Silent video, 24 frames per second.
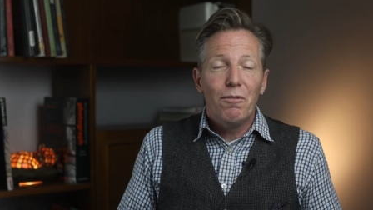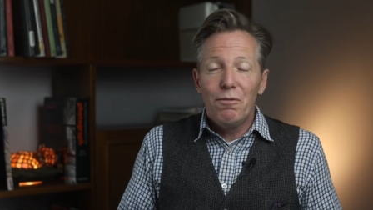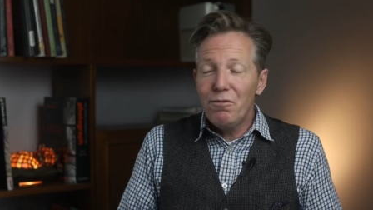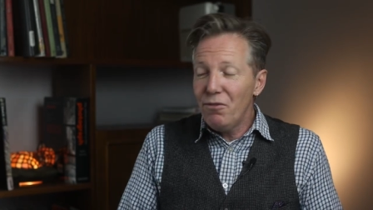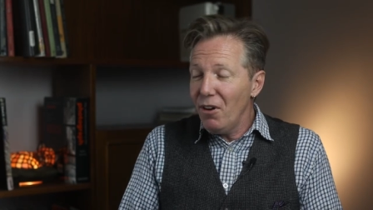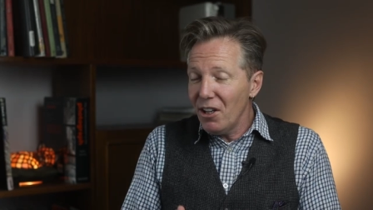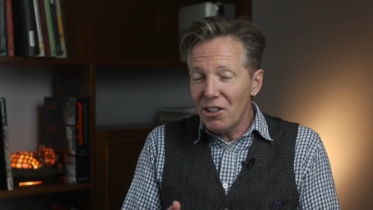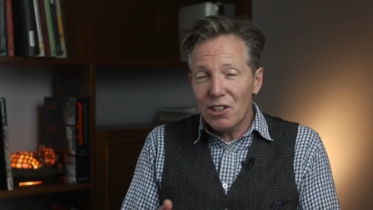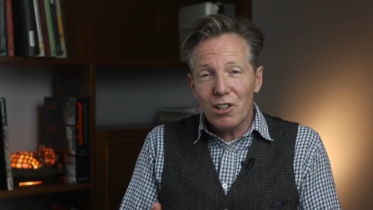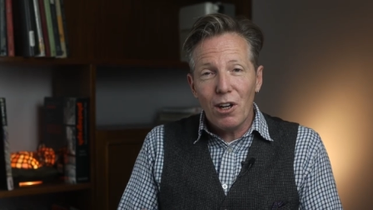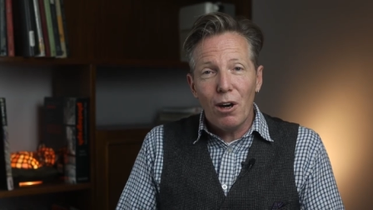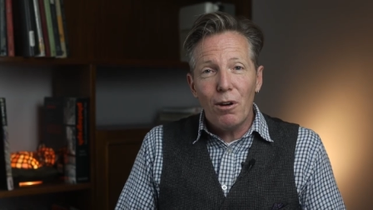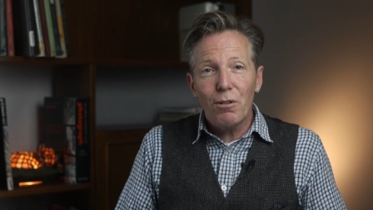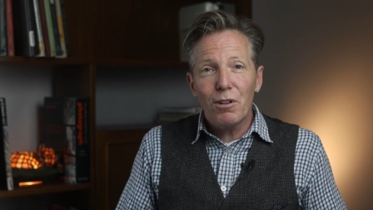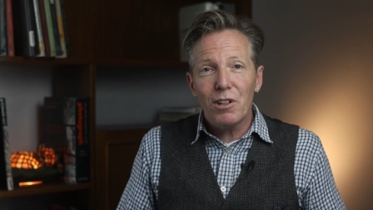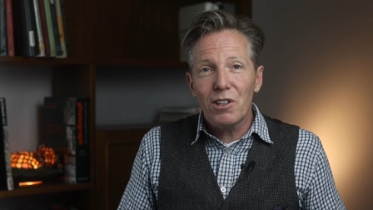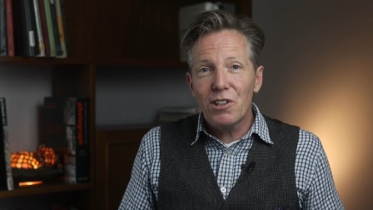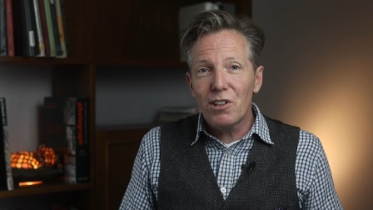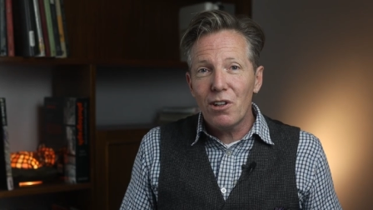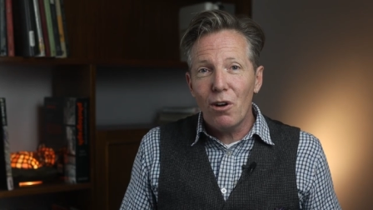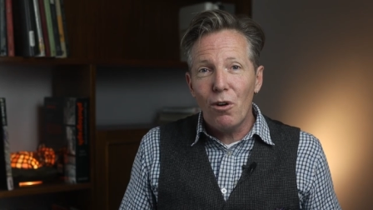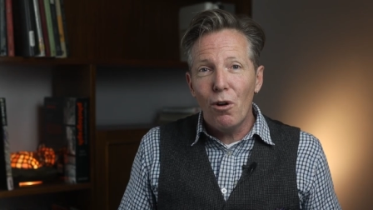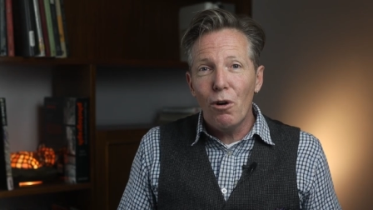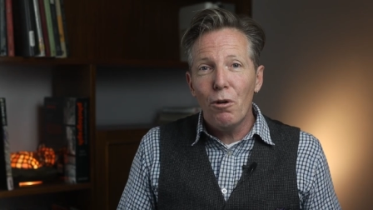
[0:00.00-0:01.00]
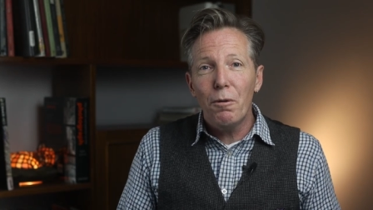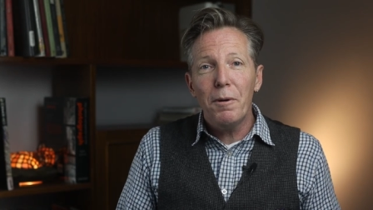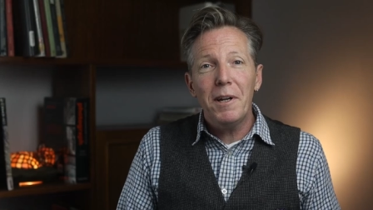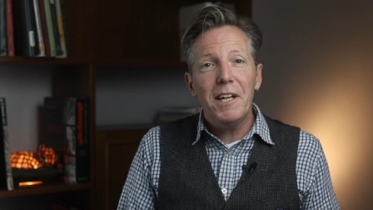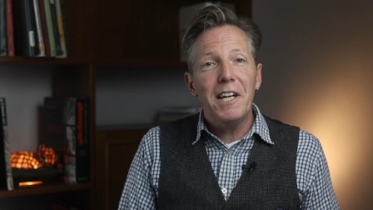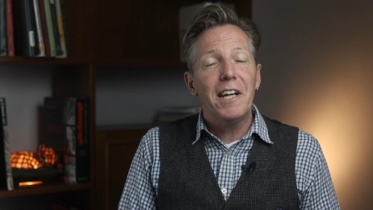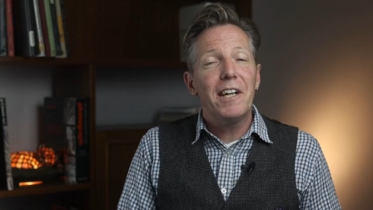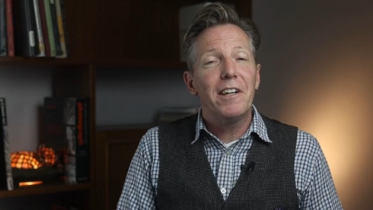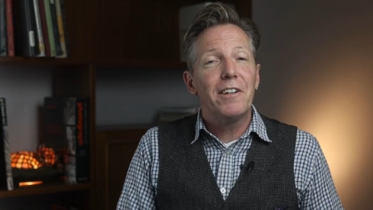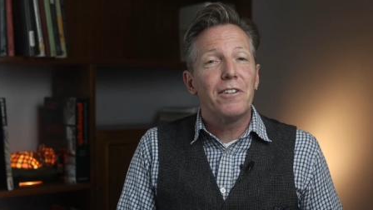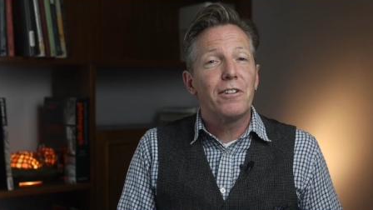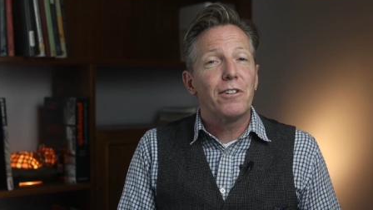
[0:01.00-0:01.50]
first told us that all we
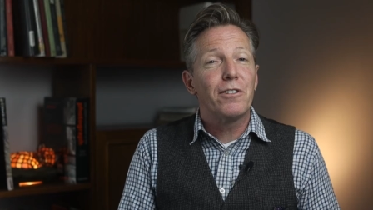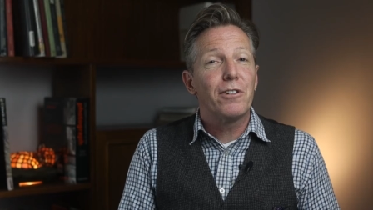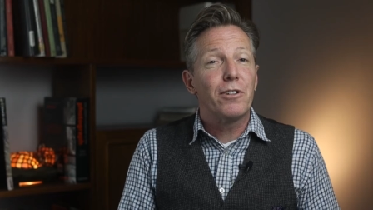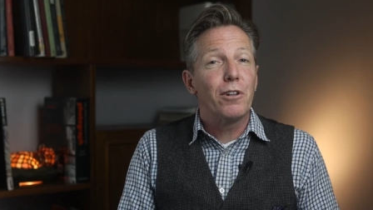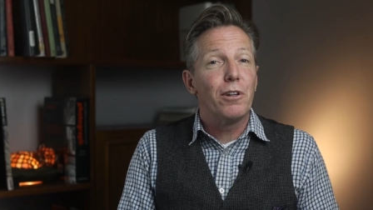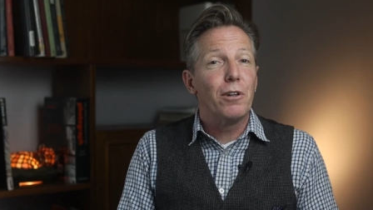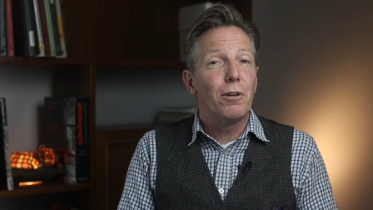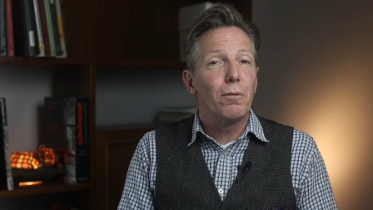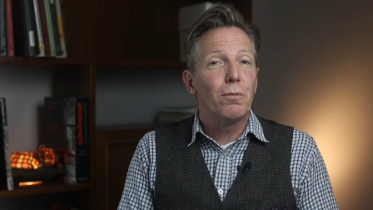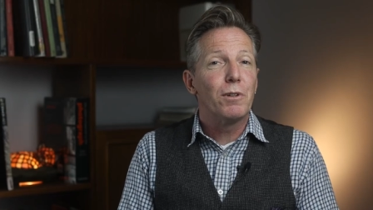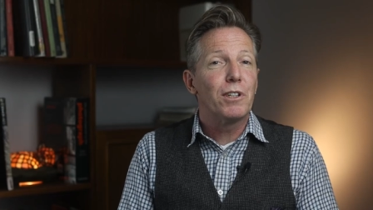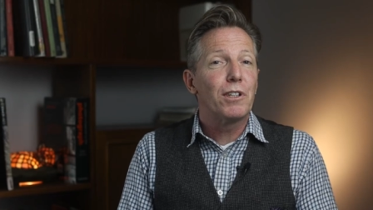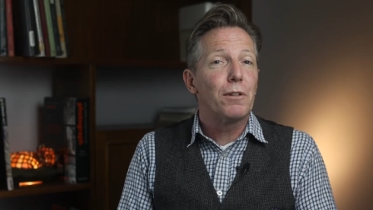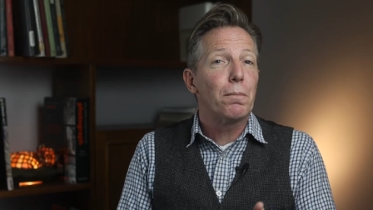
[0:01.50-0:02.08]
needed to do was